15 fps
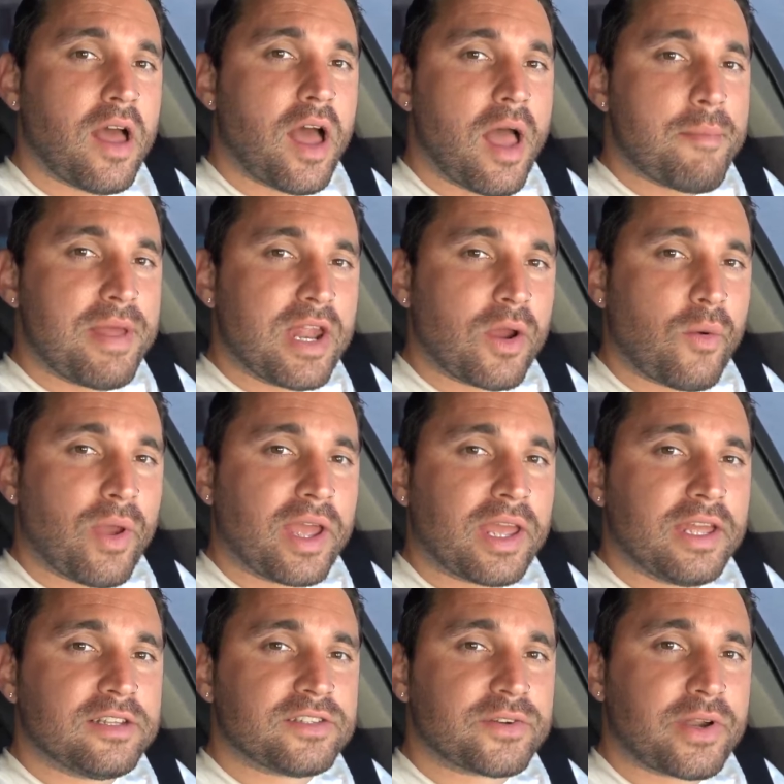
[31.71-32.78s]
I made a
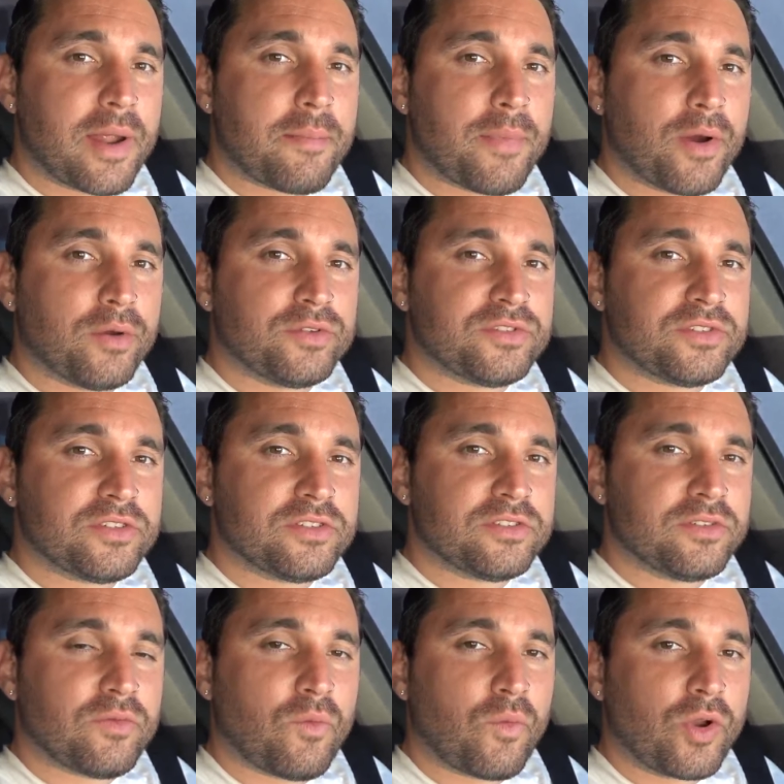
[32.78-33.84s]
quick Instagram post
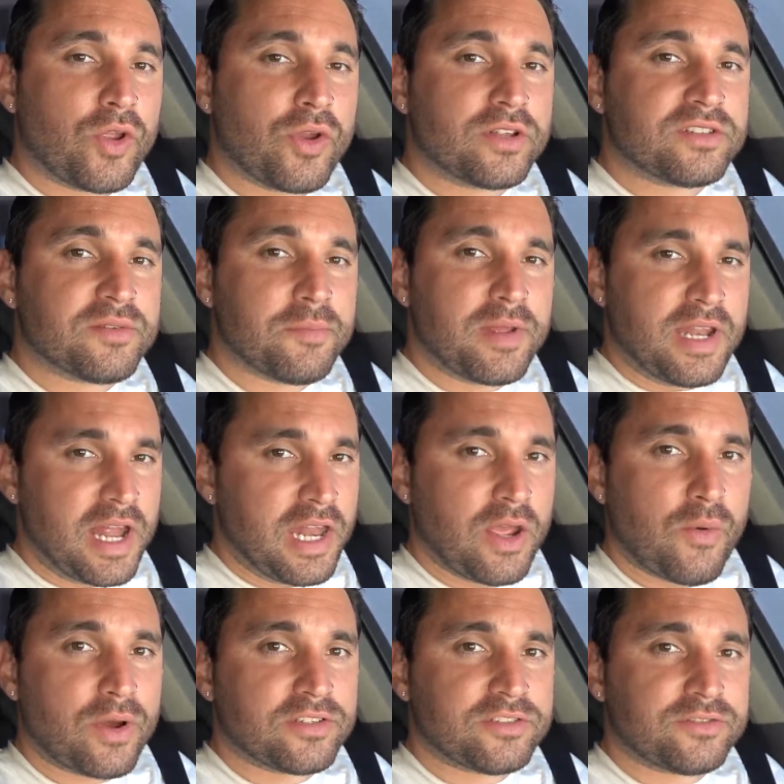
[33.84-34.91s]
where you can submit any
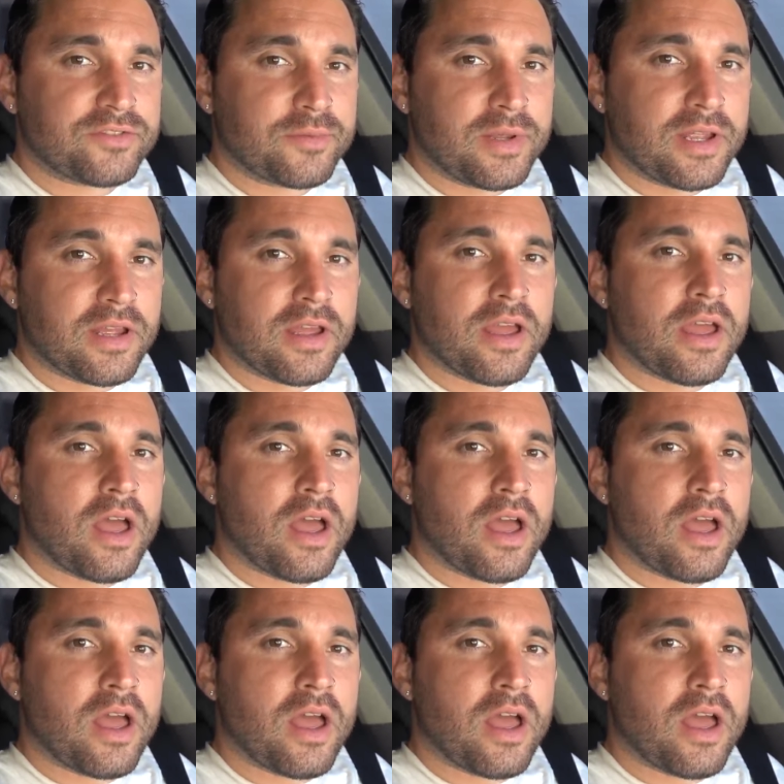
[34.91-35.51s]
question for me.